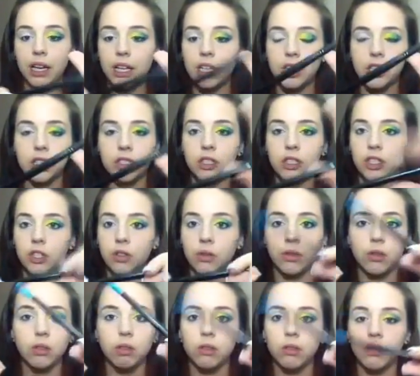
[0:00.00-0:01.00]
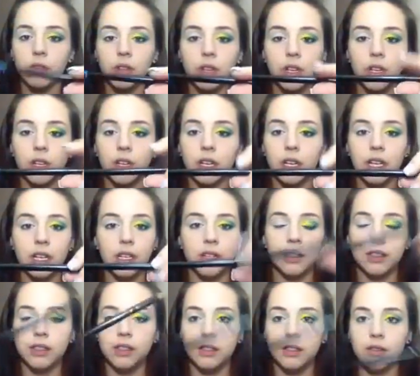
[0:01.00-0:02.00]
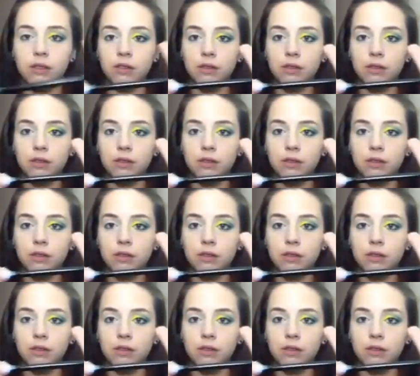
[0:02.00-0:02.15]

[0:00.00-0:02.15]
It's just a general, it's